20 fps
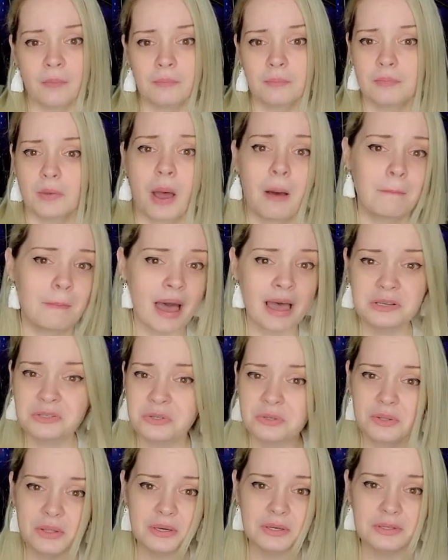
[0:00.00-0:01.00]

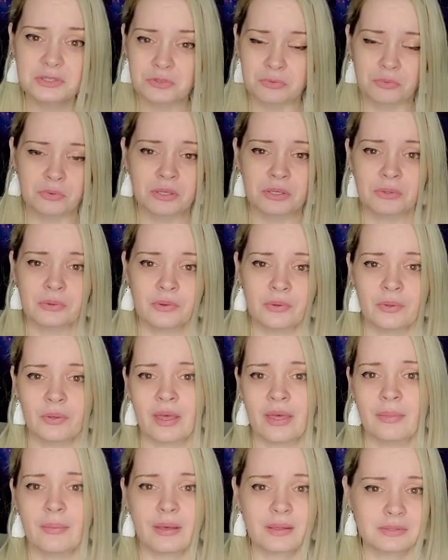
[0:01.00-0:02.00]
imagine that it's real
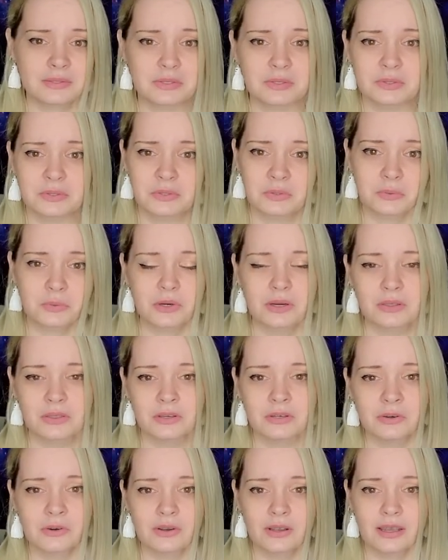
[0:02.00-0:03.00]
and that's the story that
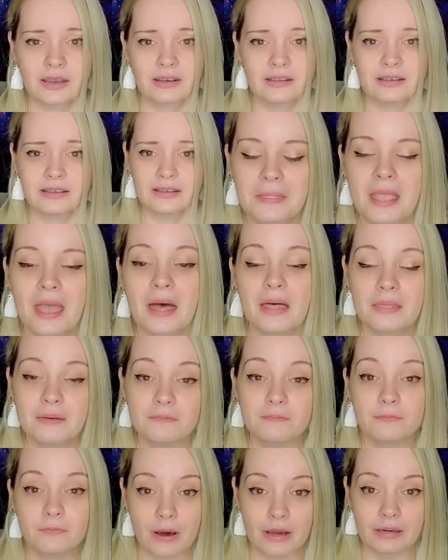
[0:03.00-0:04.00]
you're getting. And then
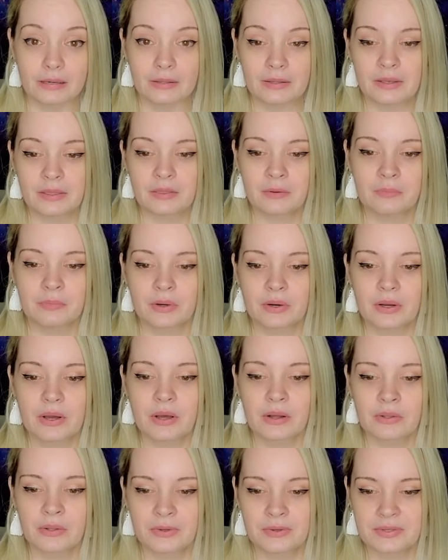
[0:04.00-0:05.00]
finally, the book
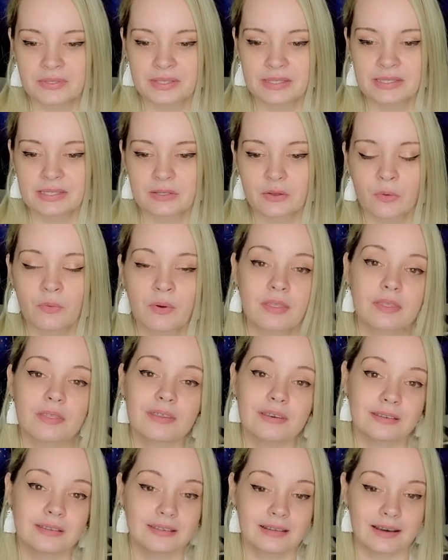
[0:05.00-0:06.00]
closes with
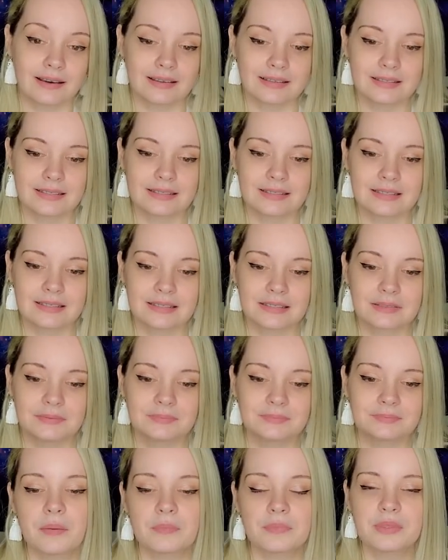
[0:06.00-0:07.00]
Dust.
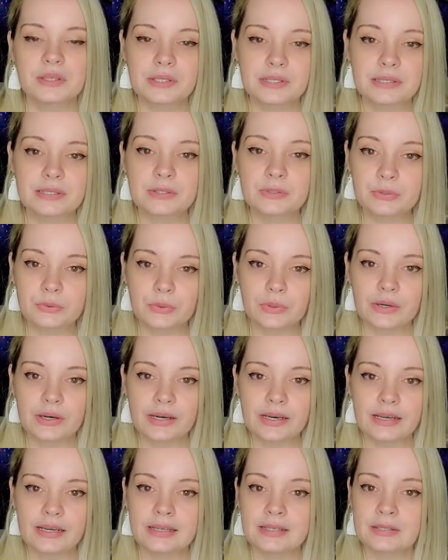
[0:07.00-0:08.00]
This
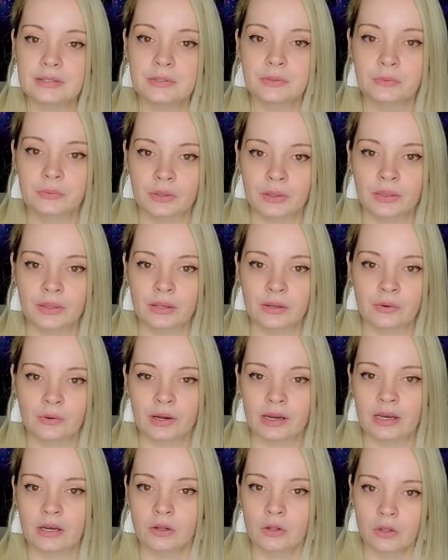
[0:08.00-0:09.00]
story is a really
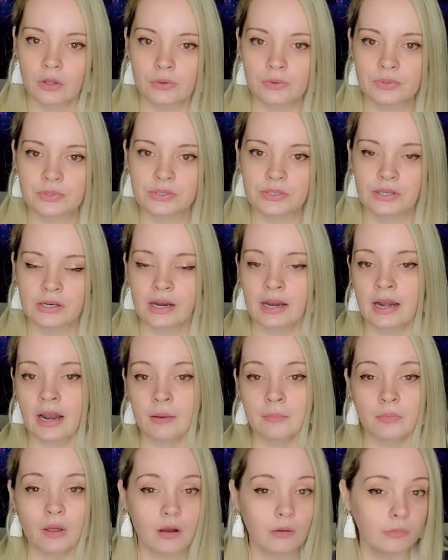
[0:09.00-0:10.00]
great closer, and
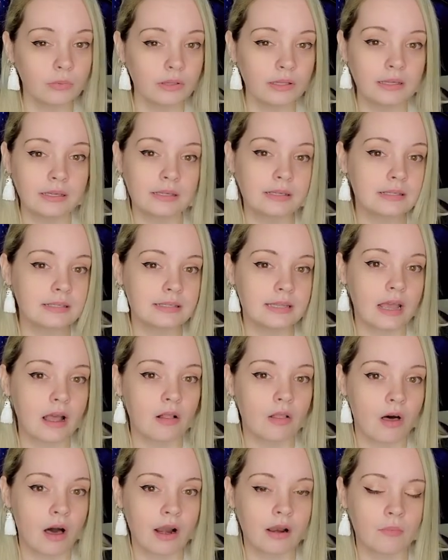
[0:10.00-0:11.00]
I'm not really going to say a
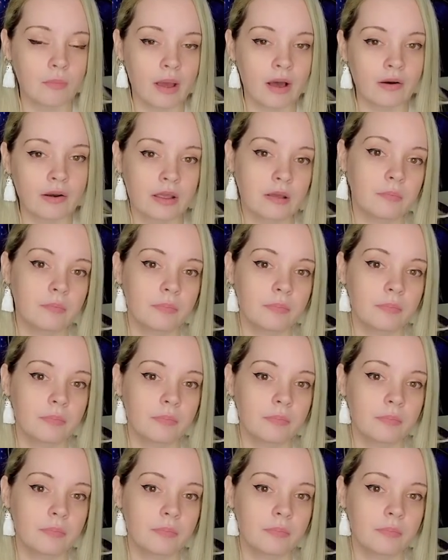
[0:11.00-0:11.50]
lot about it,